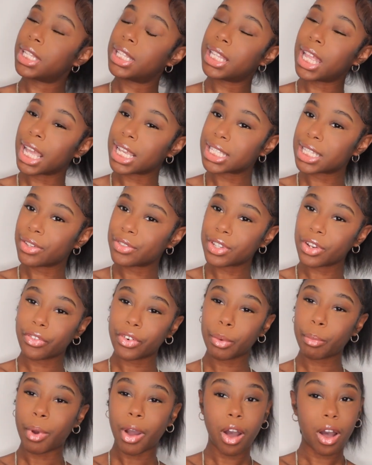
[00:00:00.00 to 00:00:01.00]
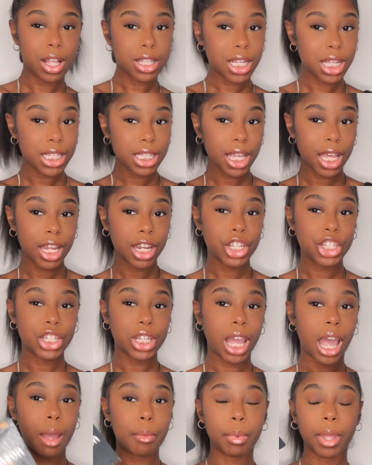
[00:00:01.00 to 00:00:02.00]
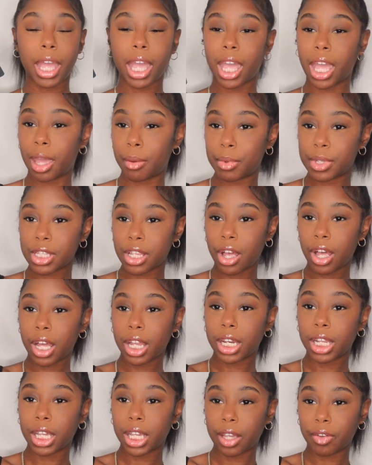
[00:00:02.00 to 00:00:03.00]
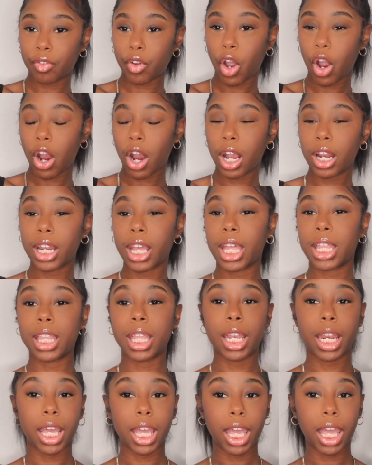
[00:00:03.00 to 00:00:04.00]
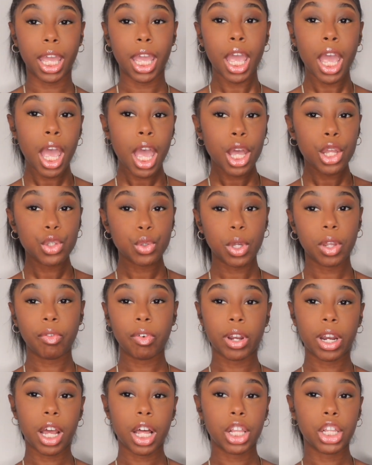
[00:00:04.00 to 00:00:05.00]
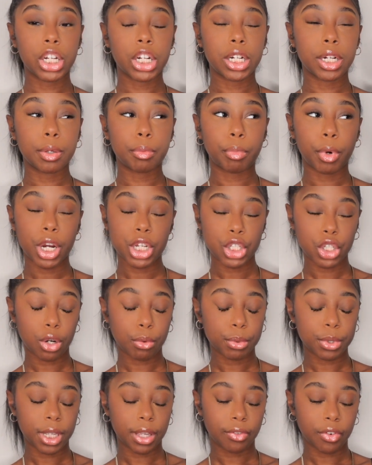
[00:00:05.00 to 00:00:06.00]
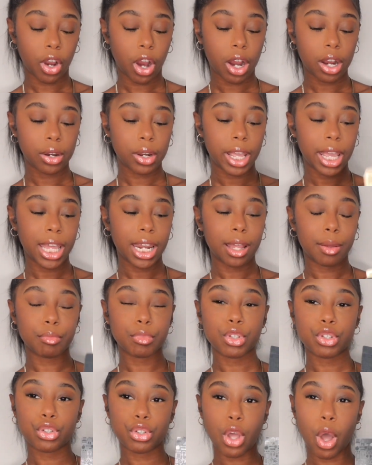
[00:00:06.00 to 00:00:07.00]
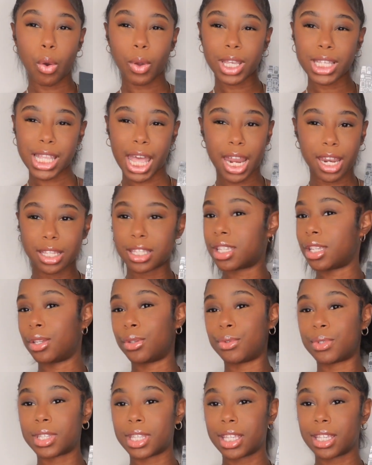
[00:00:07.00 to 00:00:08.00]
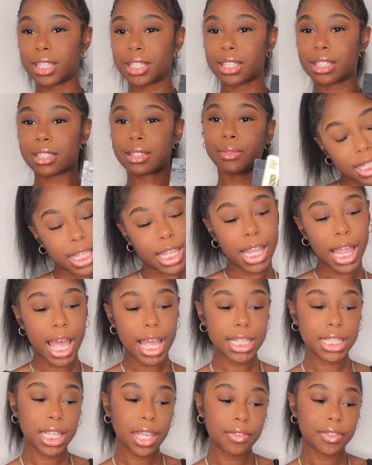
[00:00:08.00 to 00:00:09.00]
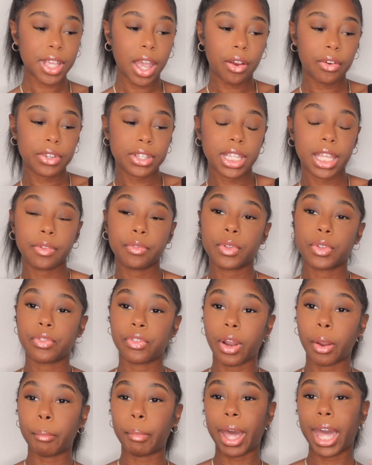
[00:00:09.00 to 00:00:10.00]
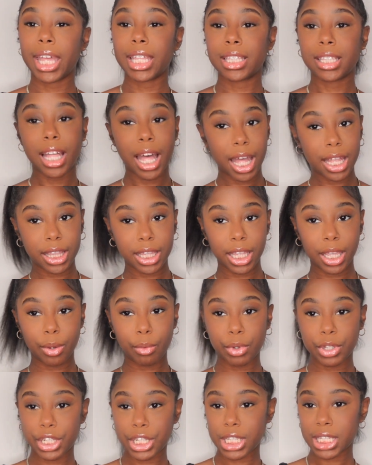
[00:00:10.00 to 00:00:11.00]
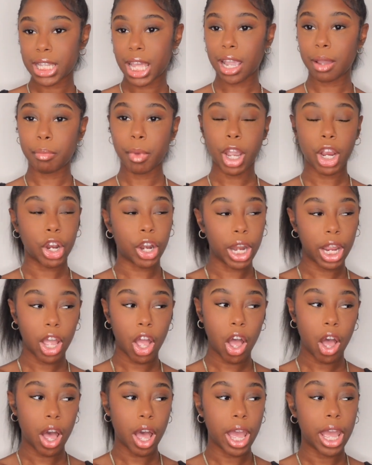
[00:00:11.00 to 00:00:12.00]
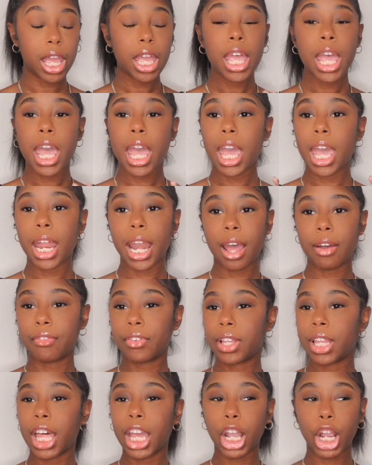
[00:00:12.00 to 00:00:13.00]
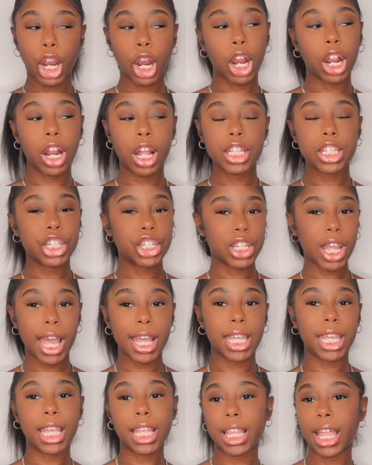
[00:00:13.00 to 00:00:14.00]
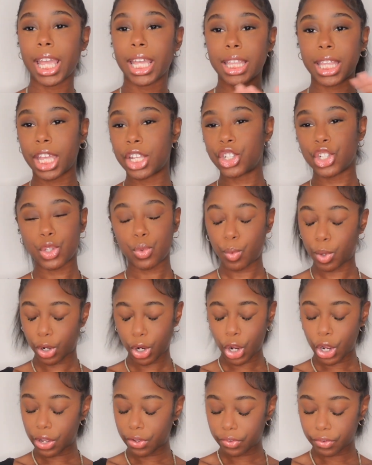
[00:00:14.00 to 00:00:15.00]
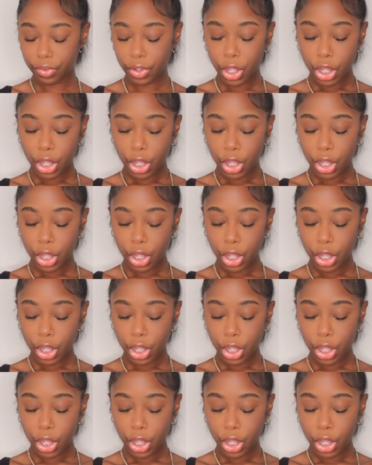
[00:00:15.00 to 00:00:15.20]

next gifts are from my aunt Tatiana. She got me an Amazon gift card and then a $25 Barnes & Noble gift card. And I'm so excited to use these. The last gift I received is from my Tati, which is like my great aunt. And I feel like her and Auntie Jackie, like, they just went off.